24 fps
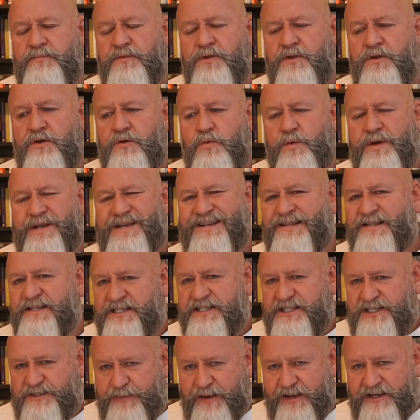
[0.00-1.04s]
We didn't
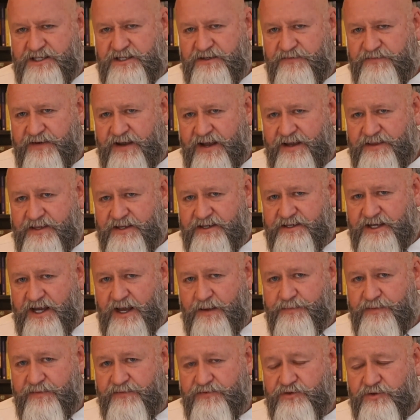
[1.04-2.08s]
specify the
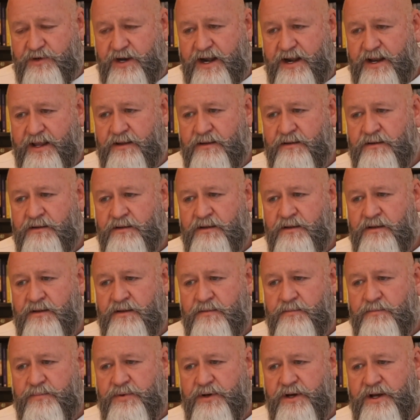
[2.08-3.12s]
type of training,
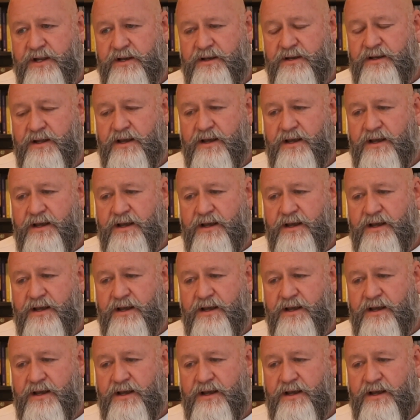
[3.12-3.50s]
but